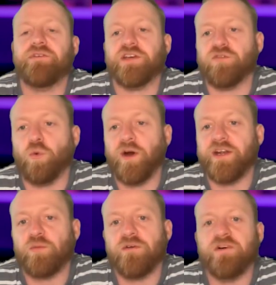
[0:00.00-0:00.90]
Thanks for
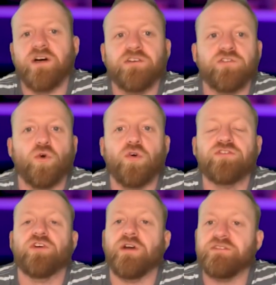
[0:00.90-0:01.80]
waiting with us. Or
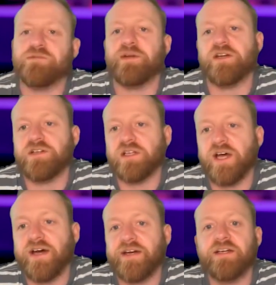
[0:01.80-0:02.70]
sorry, there's been a
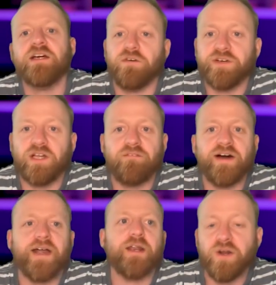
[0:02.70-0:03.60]
delay. Nothing like
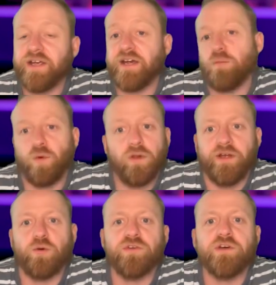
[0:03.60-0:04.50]
that. But it will,
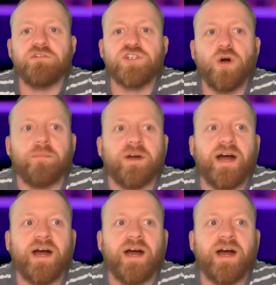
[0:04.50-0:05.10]
it will do the job.